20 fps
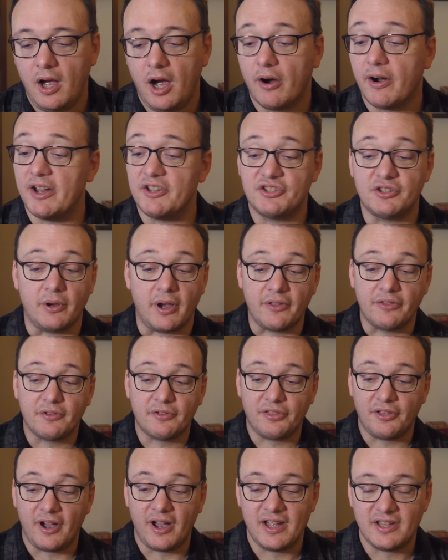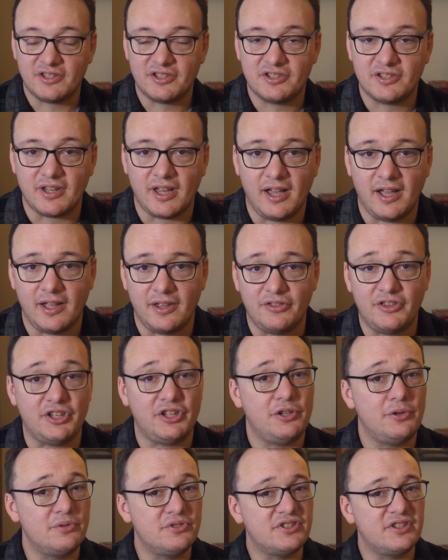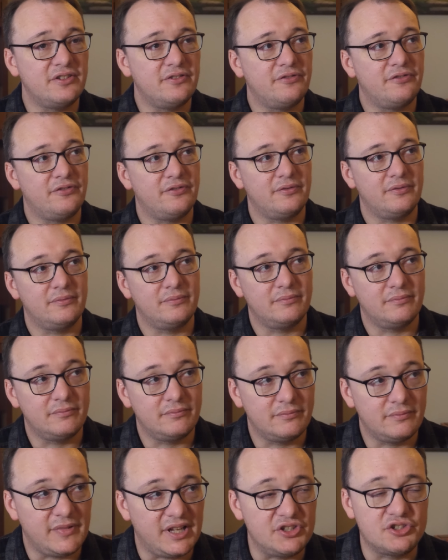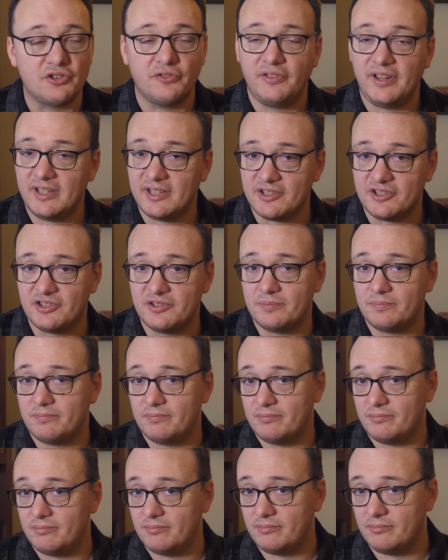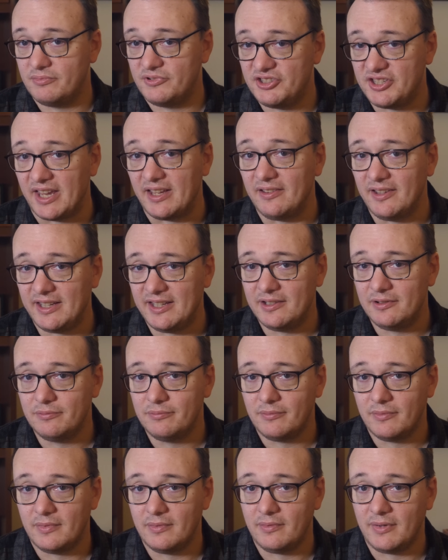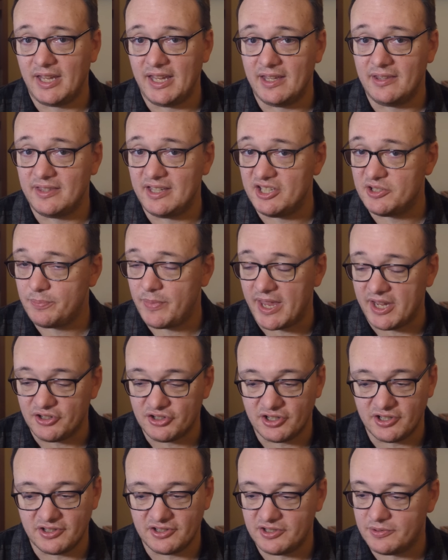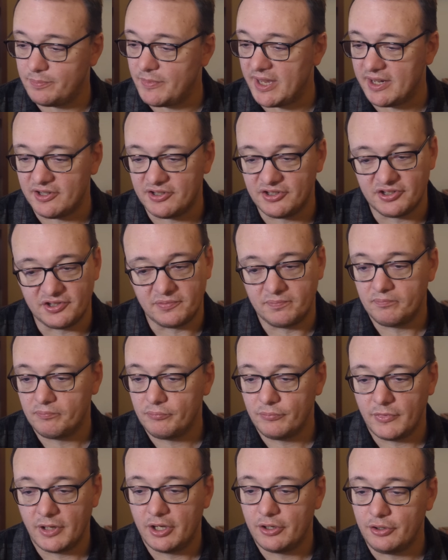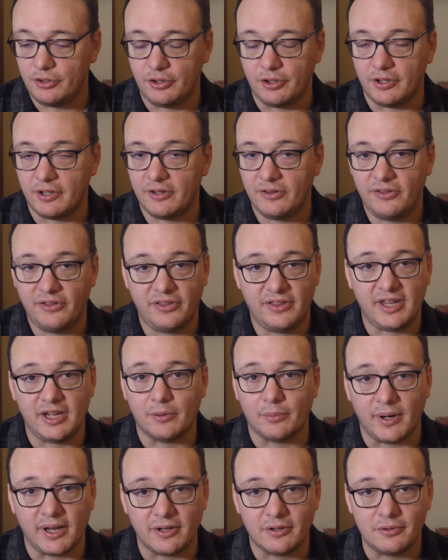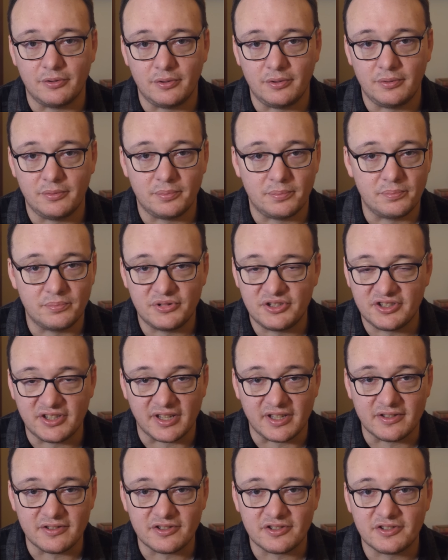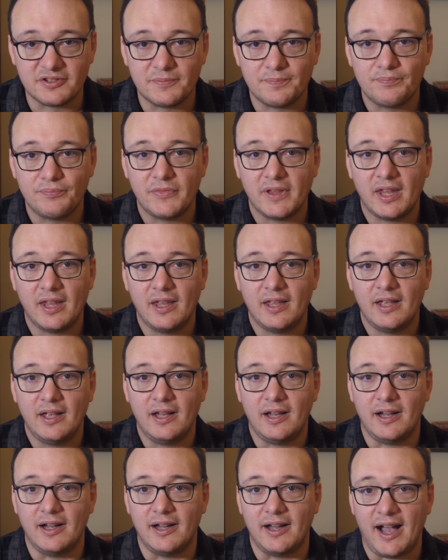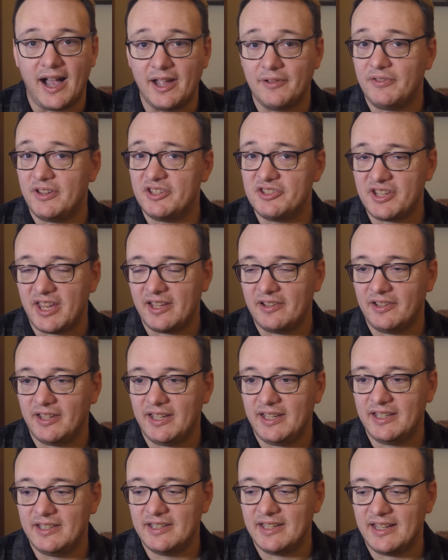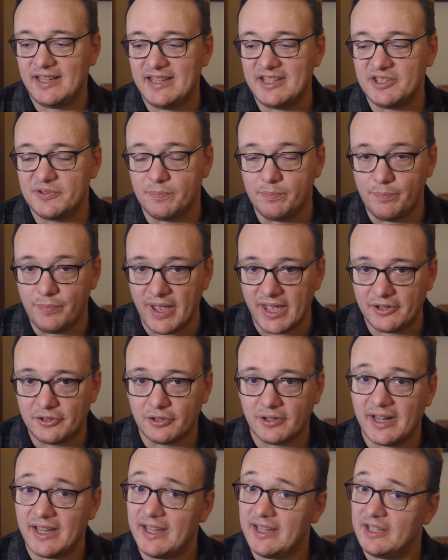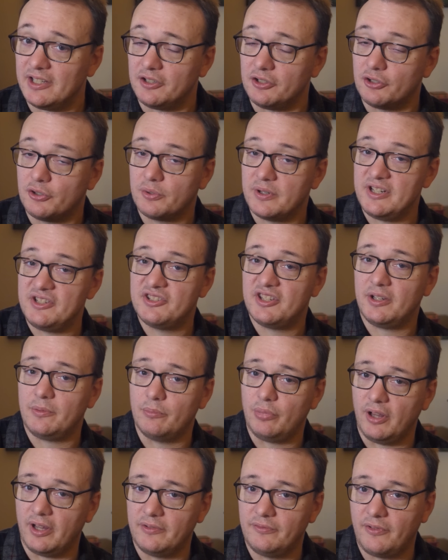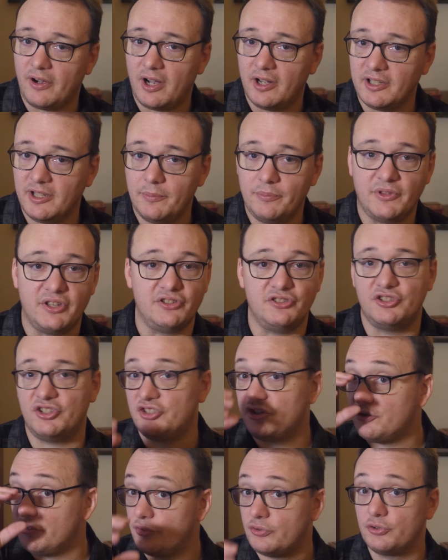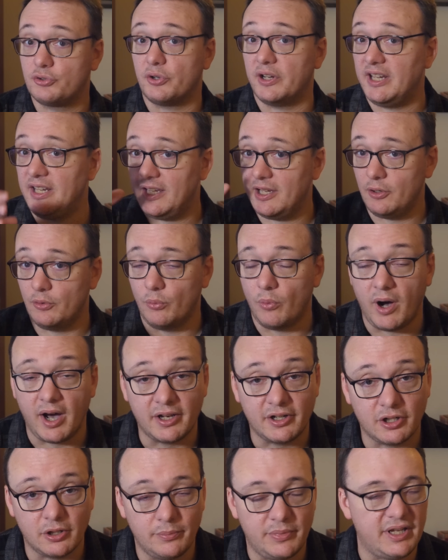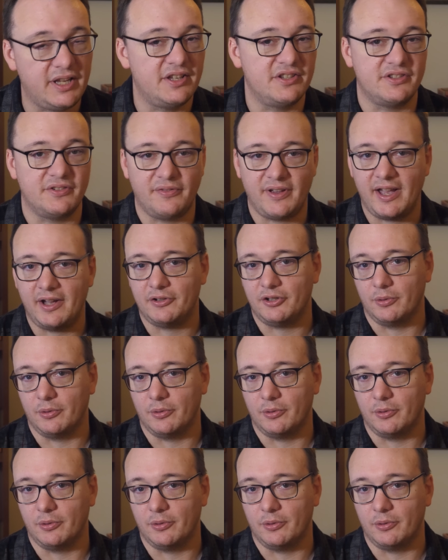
All right. So, other thoughts uh, the use of intravenous saline in these patients makes good theoretical sense. IV saline is better at increasing blood volume than just drinking water because of how